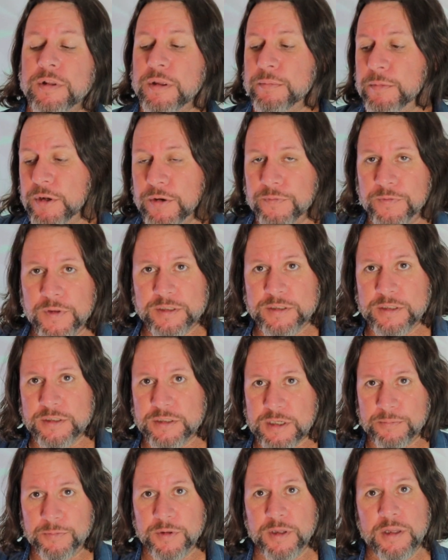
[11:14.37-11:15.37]
Let me know if this is
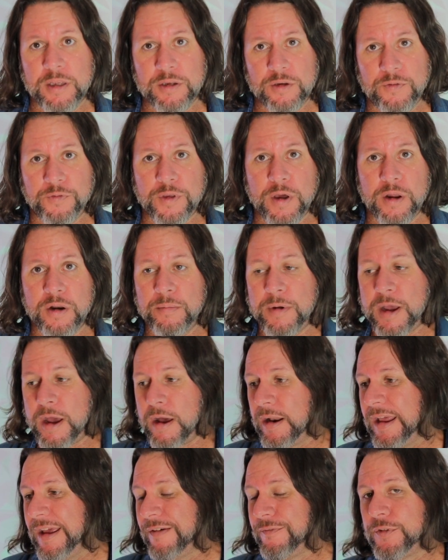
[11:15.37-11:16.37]
something that you've thought
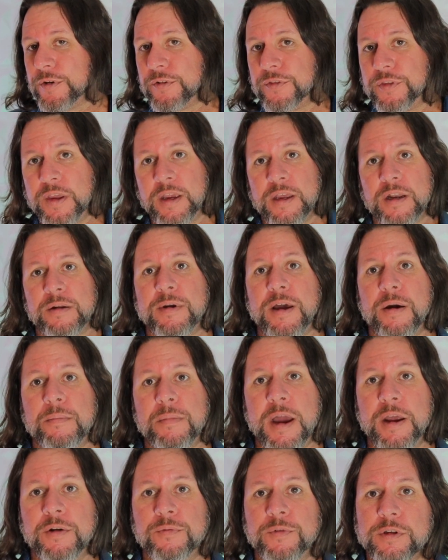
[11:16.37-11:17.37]
about, if you're thinking about
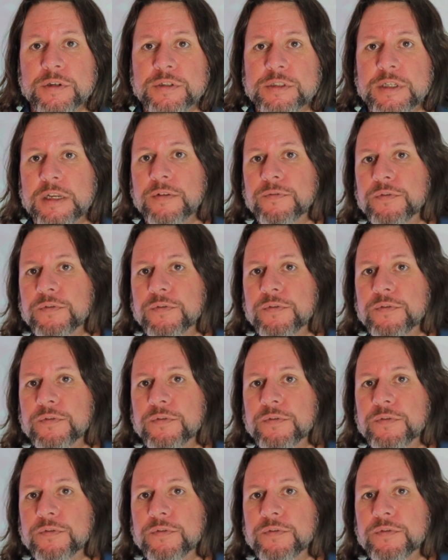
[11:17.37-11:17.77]
buying real estate,